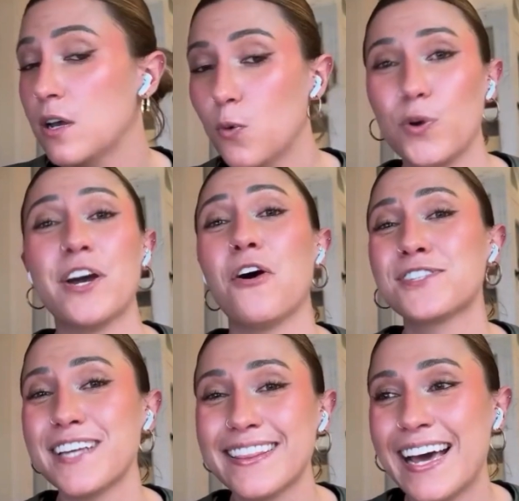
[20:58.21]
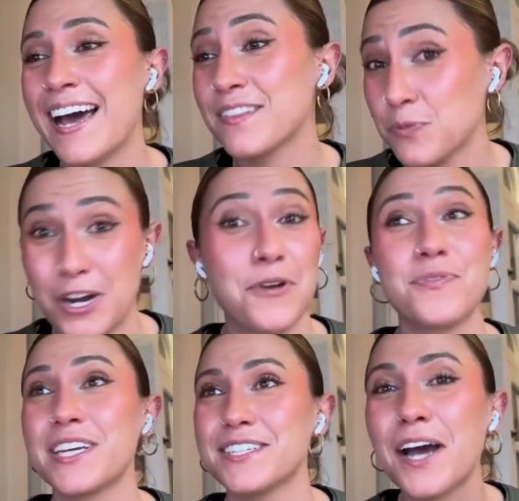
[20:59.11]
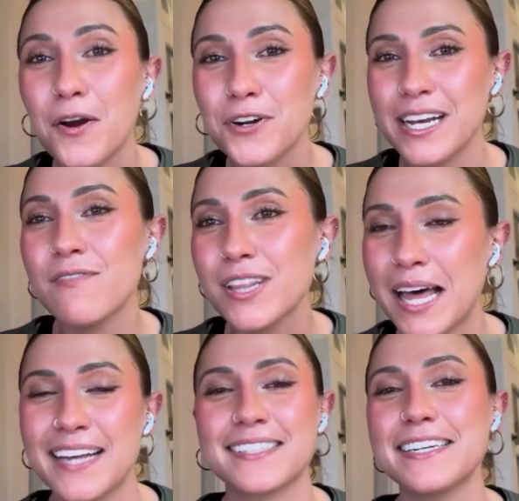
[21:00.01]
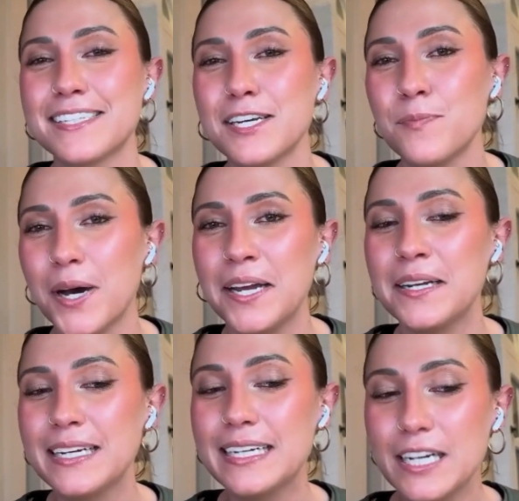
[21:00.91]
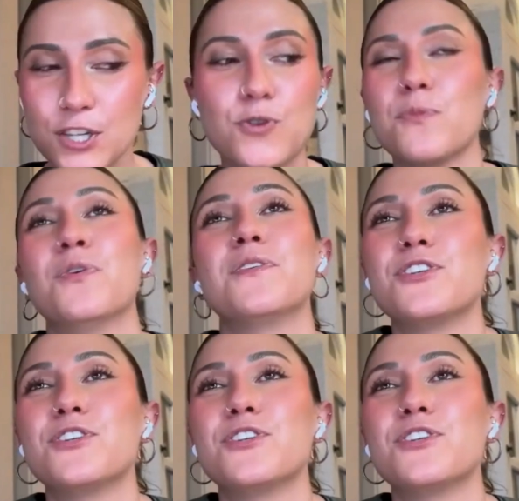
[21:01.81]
We all said that throughout the entirety of it last season, but you can